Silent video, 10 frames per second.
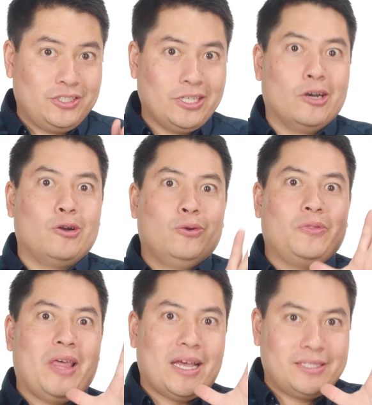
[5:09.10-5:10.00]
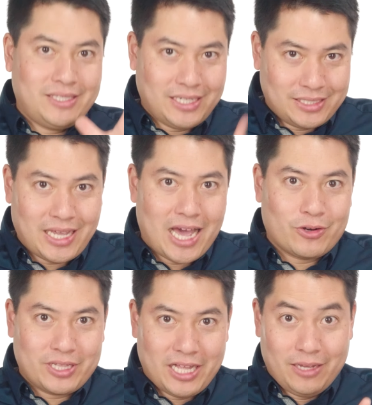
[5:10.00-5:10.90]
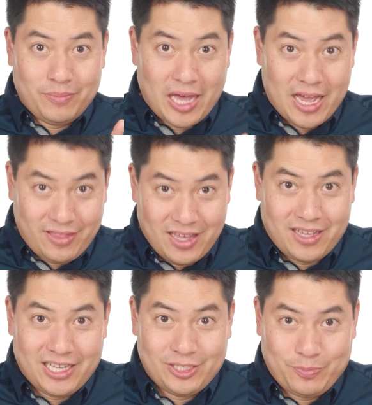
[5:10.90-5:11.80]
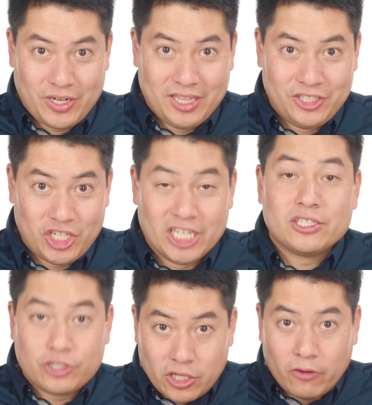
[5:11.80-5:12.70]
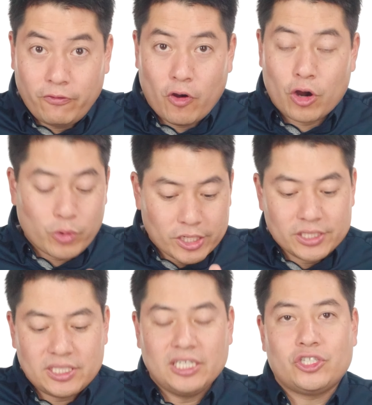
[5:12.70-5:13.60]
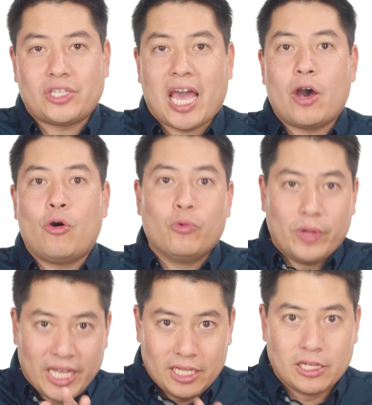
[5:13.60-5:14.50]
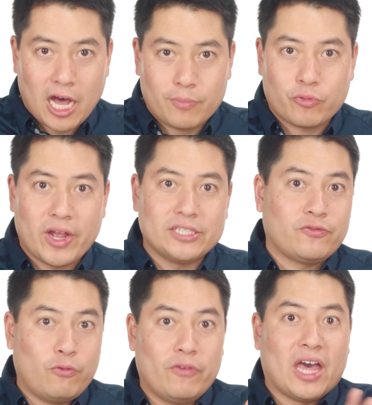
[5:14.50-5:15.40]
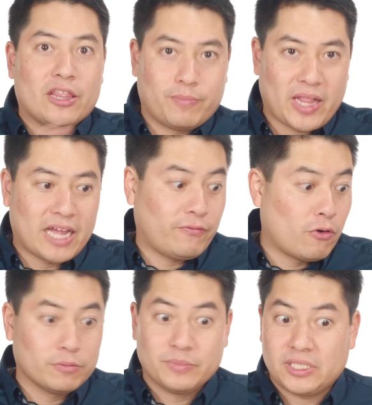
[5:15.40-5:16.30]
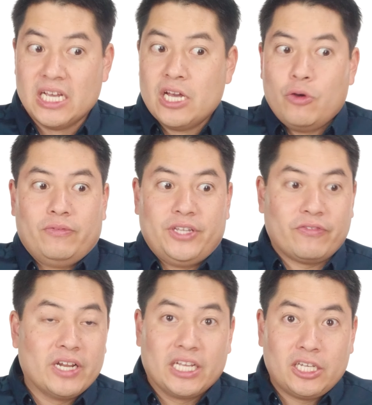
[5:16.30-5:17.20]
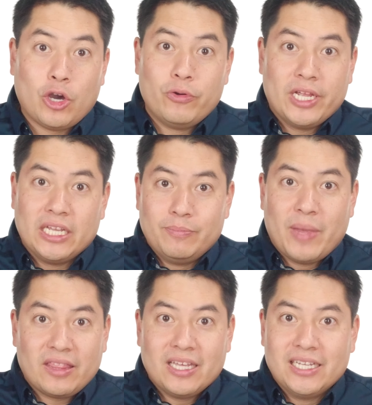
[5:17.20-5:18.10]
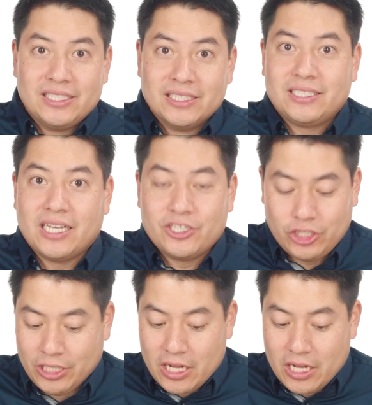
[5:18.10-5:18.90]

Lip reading: So that 6-hour claim, I think, is pretty legit. So far, we're gonna see just how it operates with other platforms with different encoding methods and such.